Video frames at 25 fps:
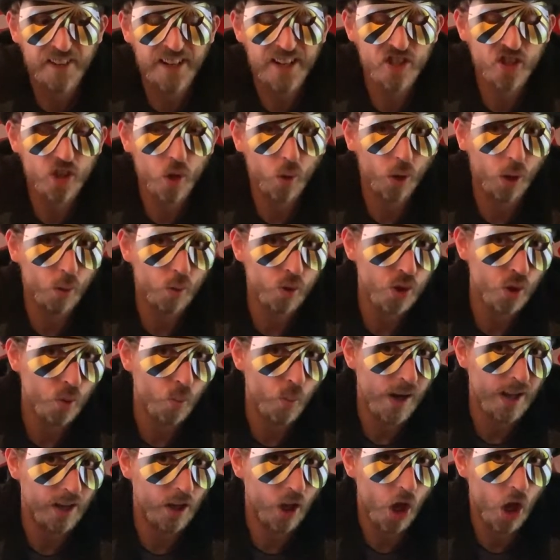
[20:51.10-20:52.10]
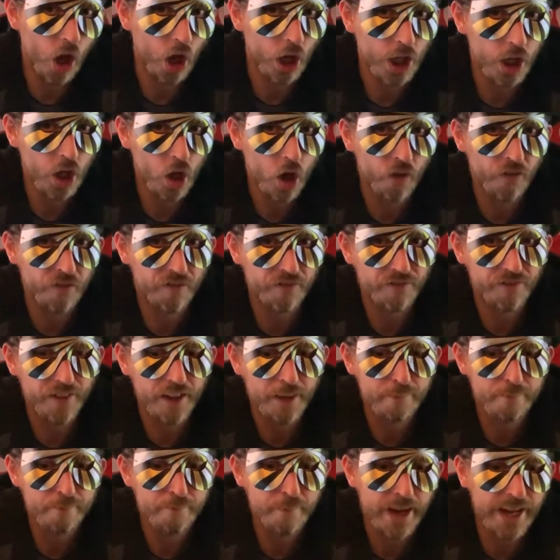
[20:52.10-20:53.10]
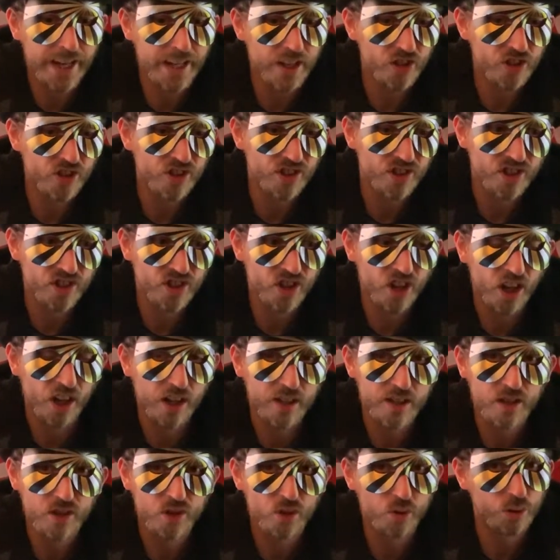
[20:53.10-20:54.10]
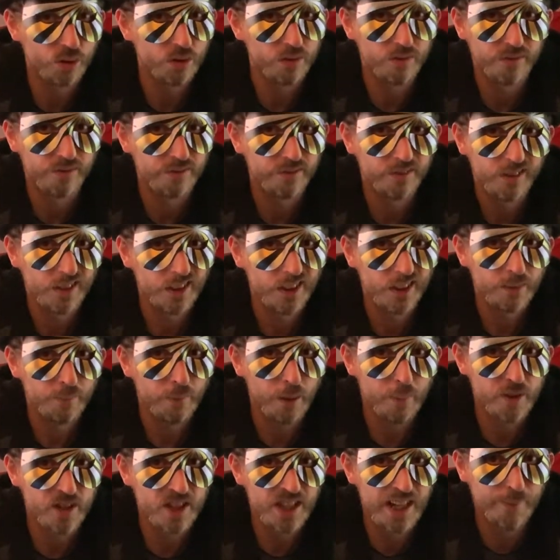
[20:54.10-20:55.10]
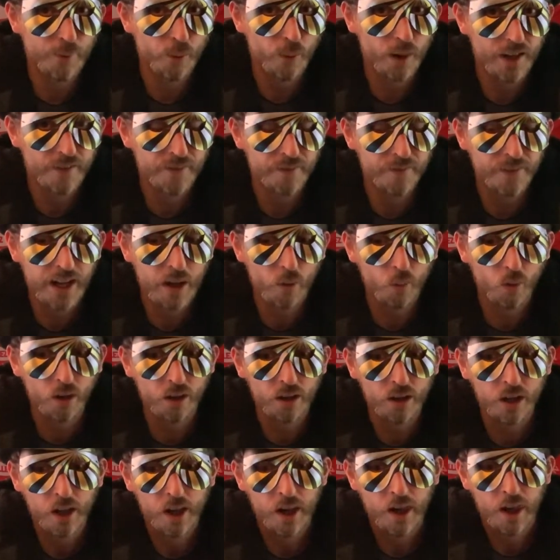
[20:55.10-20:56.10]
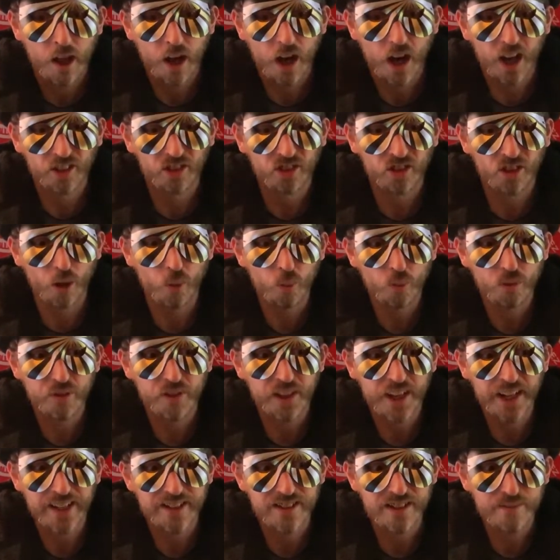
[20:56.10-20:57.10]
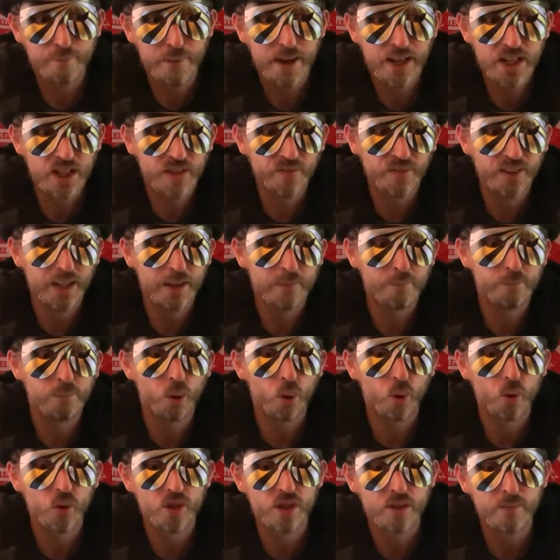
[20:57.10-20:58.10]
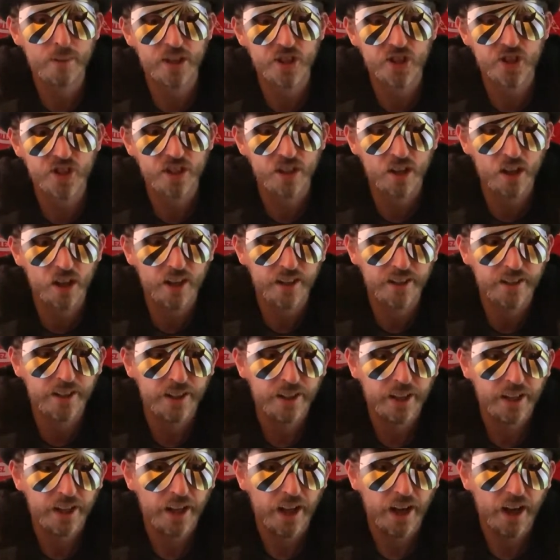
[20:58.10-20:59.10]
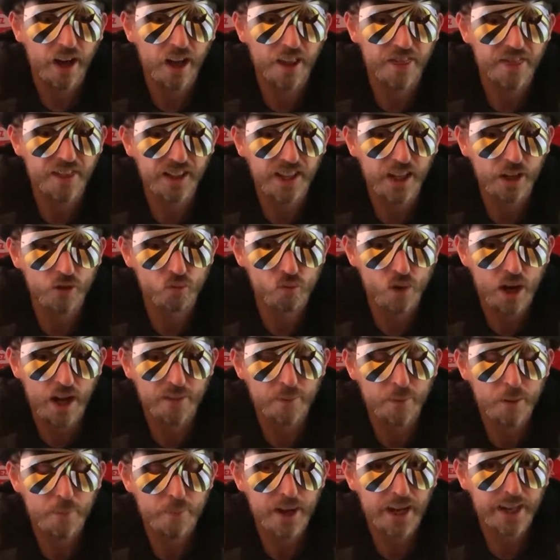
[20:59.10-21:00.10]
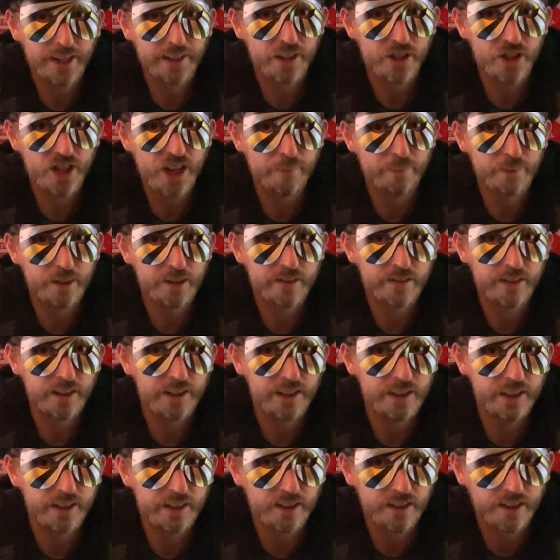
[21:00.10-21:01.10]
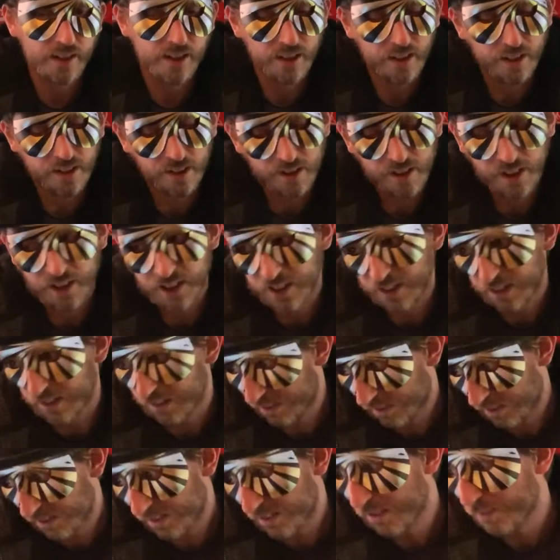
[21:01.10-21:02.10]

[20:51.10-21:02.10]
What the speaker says: things don't go too well early on, they may just decide to sort of maybe step away from that one. I don't think it's massively important to Manchester United. I think they'd rather be back in the Champions League, and I think